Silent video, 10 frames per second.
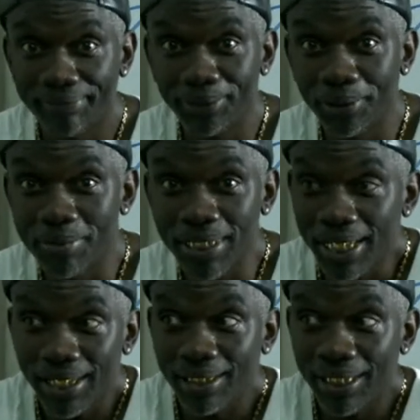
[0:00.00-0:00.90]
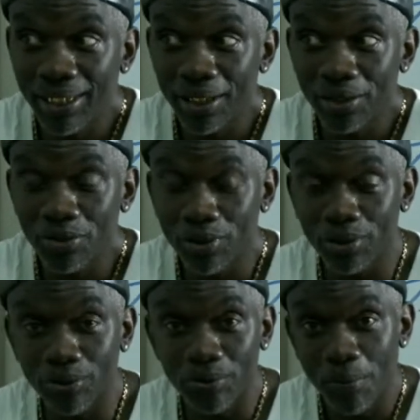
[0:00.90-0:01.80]
You know what I'm saying? Ain't nothing you could
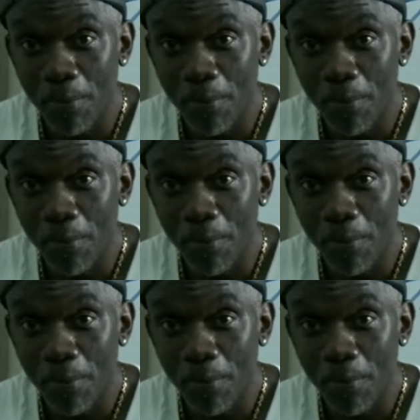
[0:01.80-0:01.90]
do.